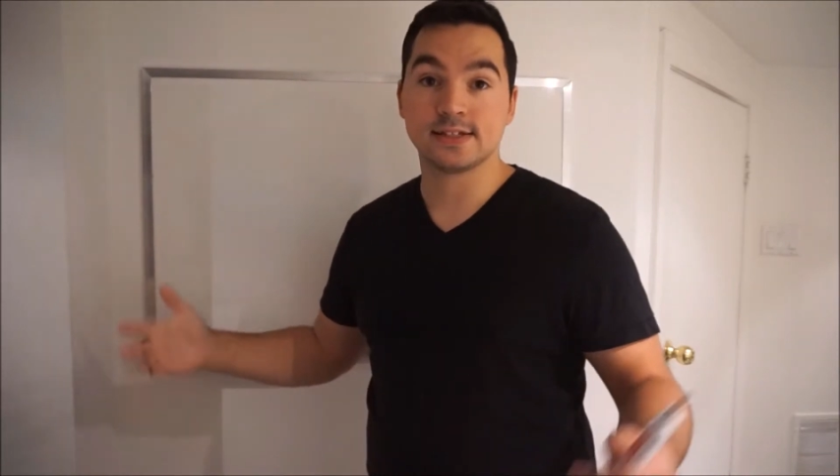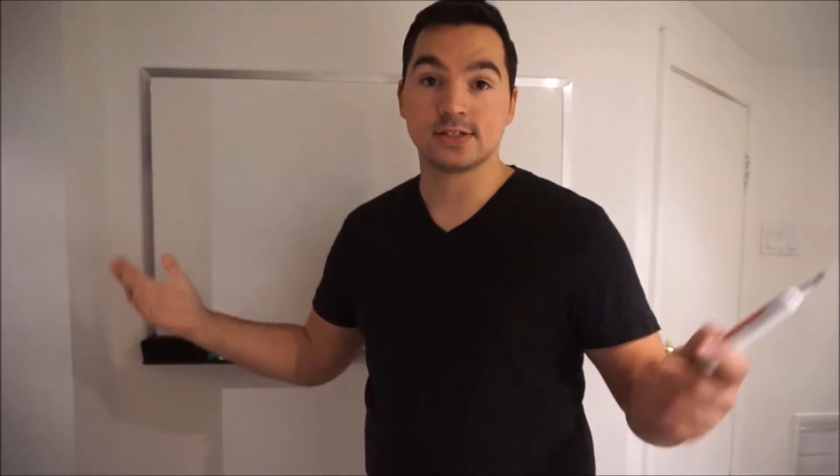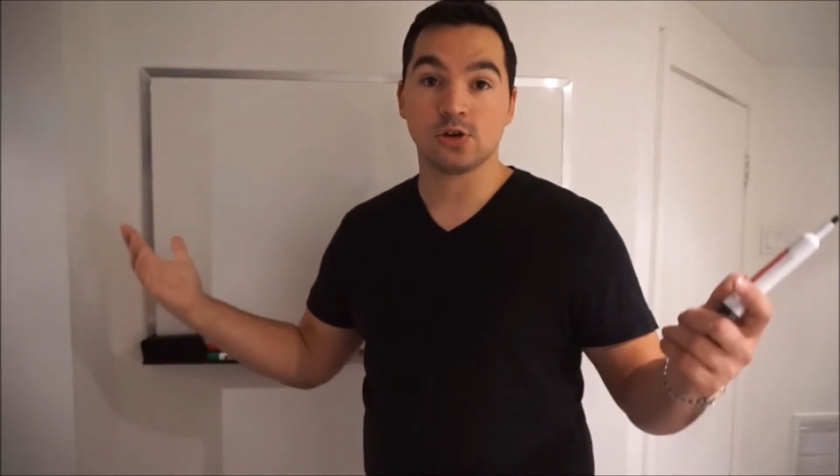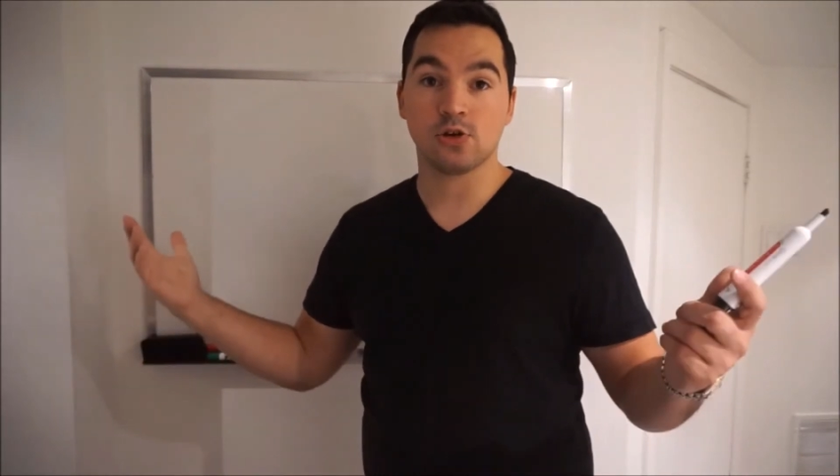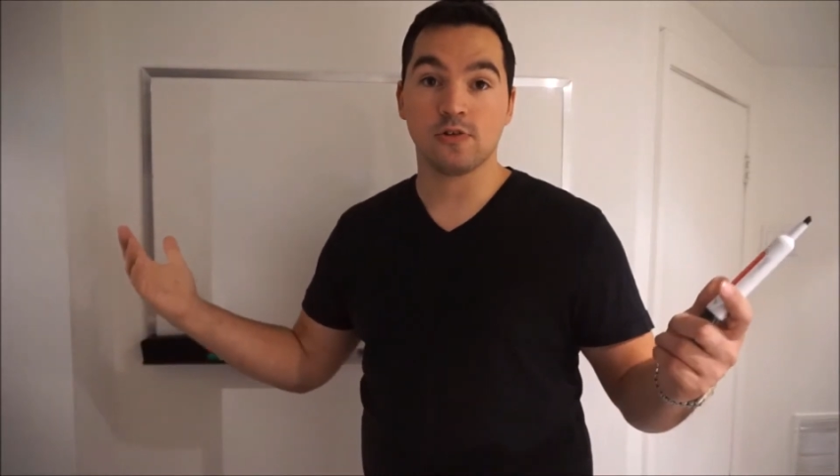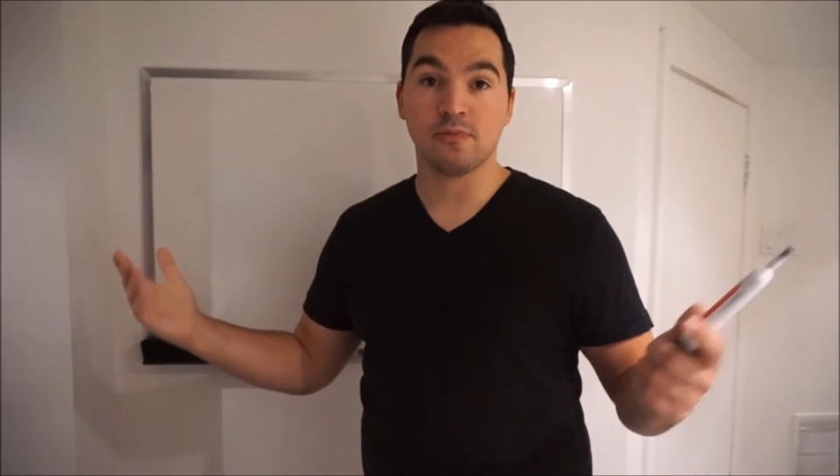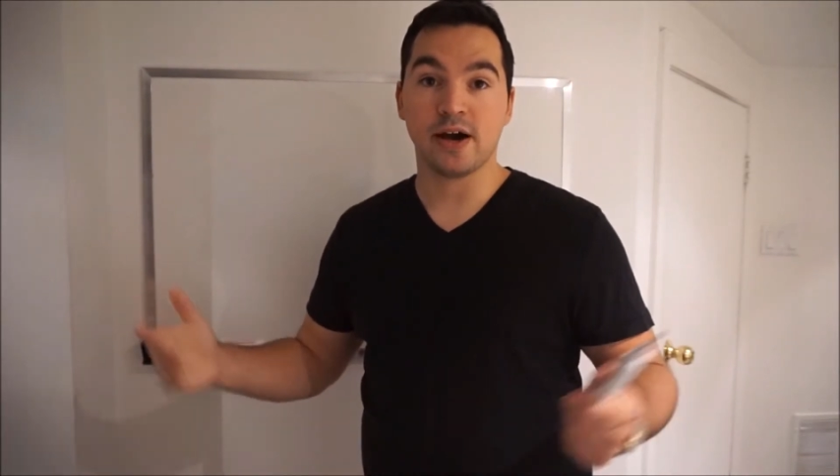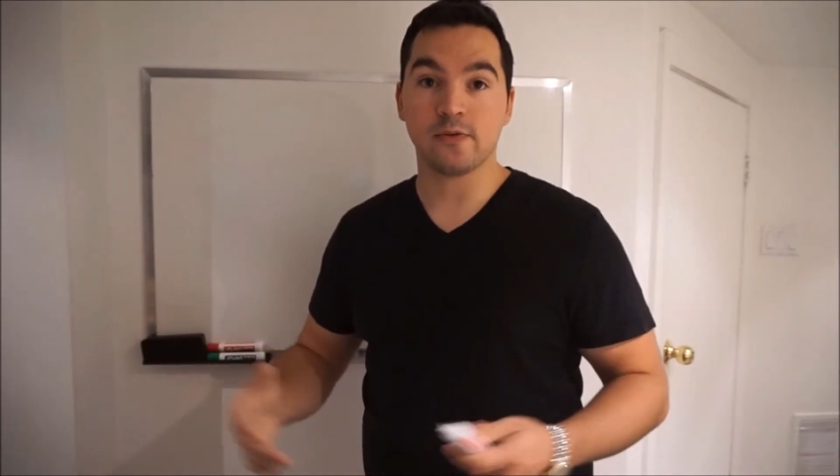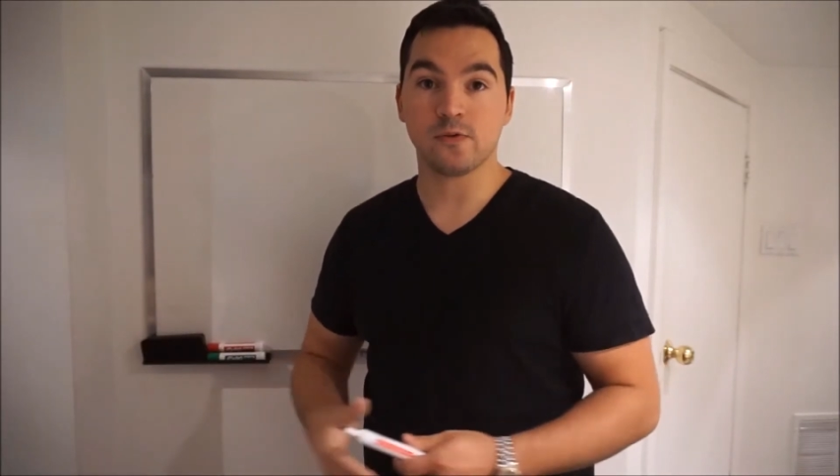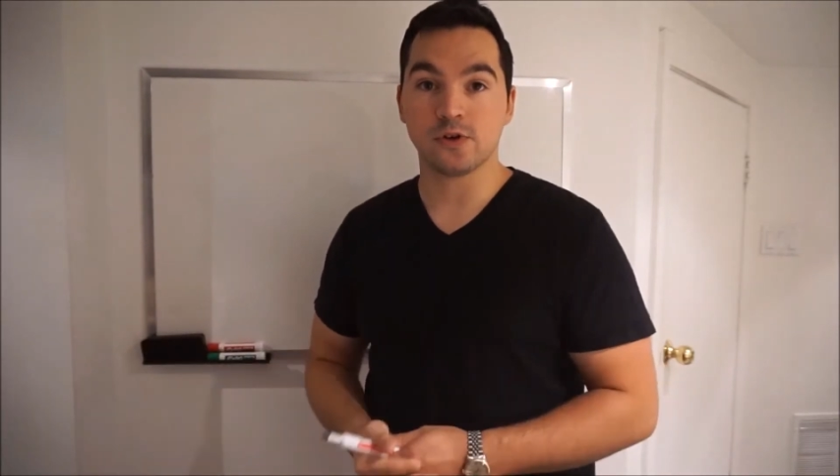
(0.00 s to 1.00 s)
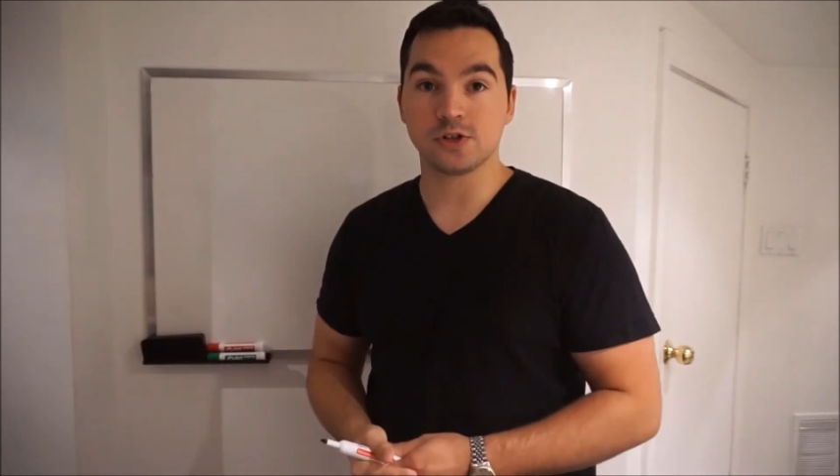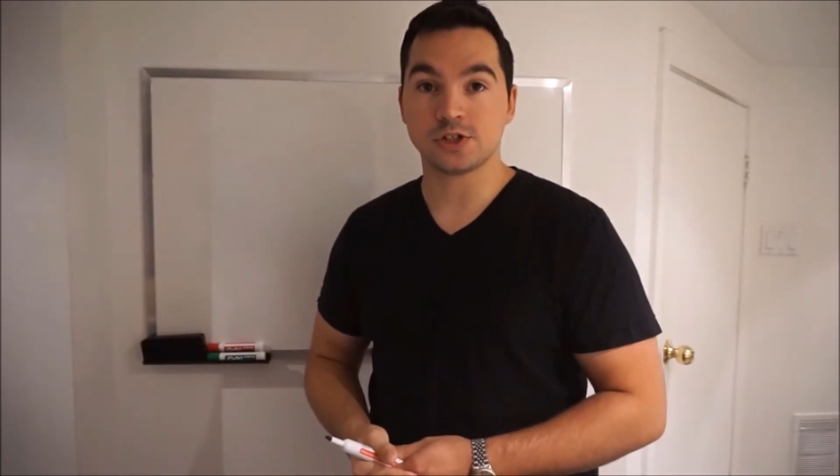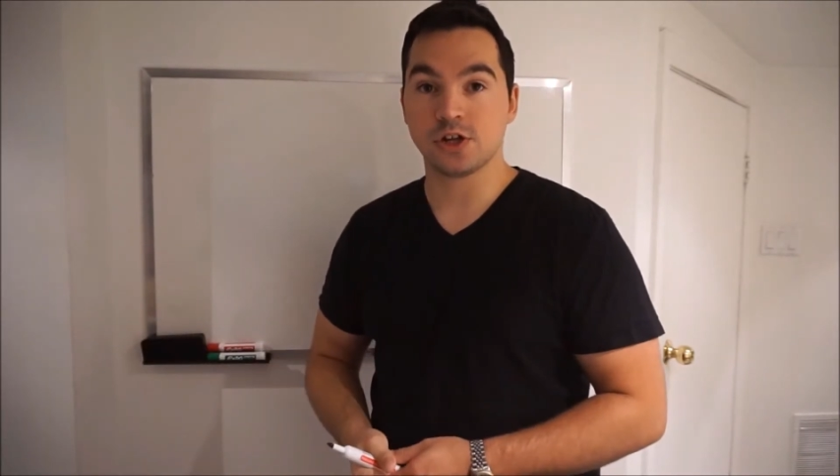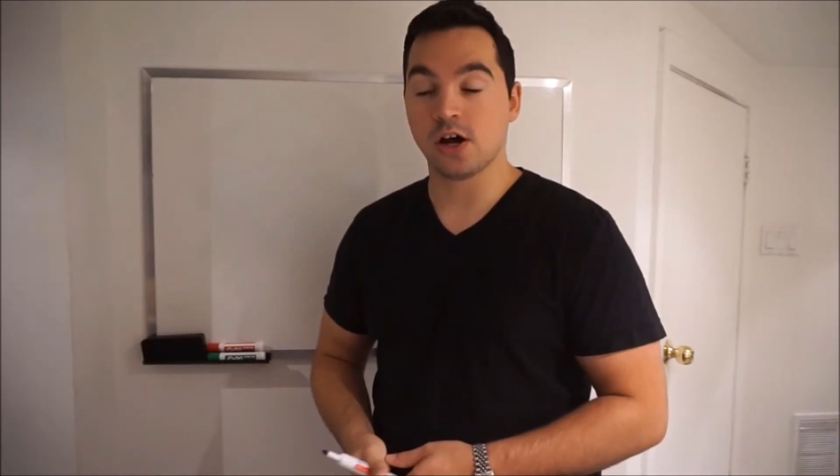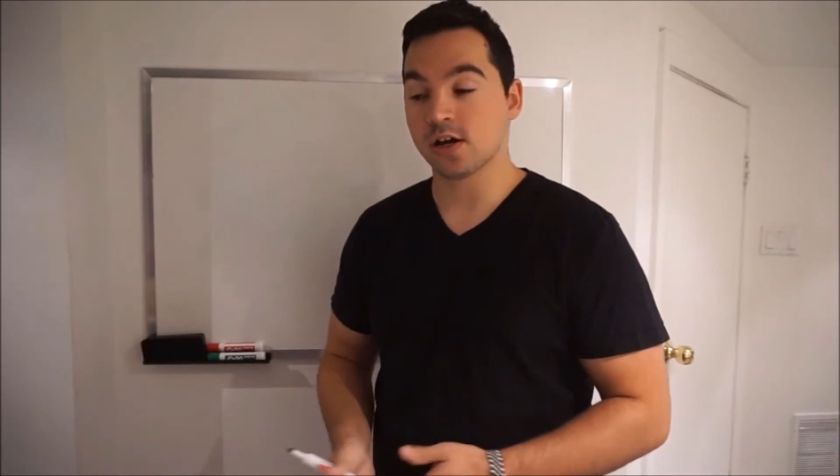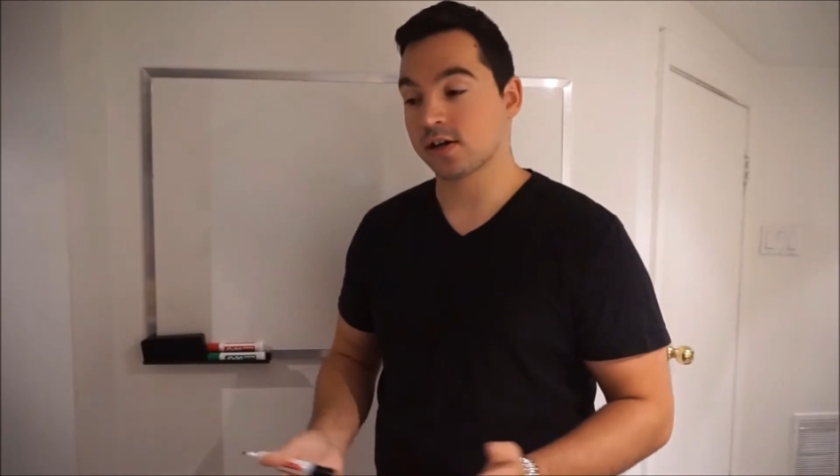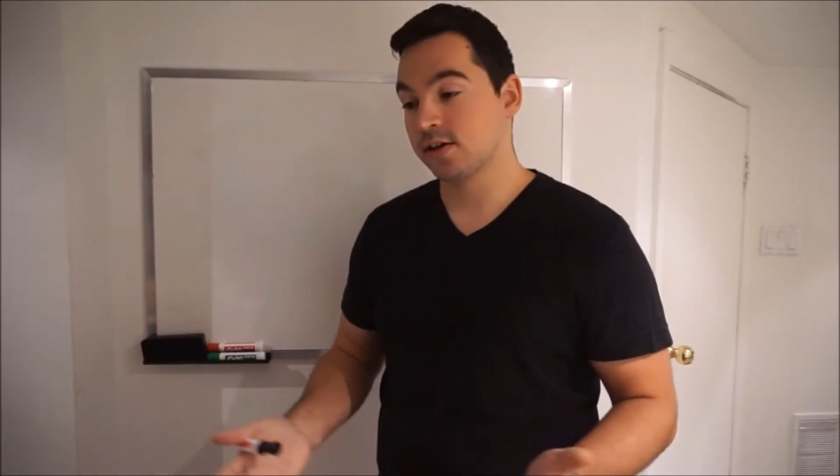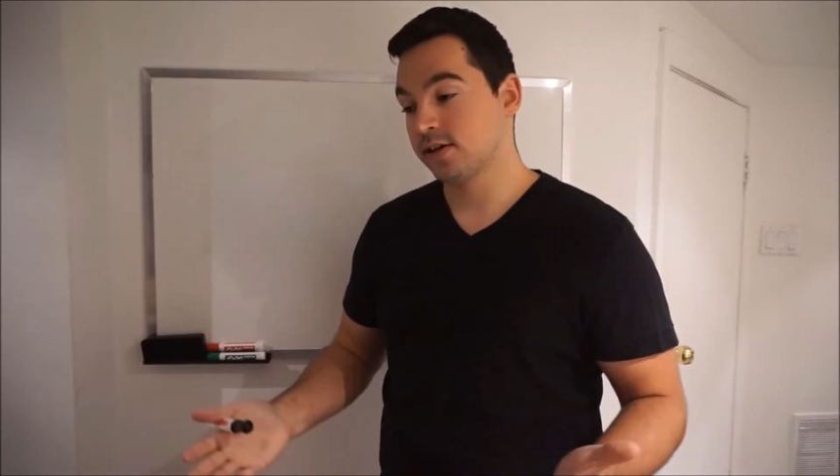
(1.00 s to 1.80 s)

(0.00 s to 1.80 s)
the story of my first stock.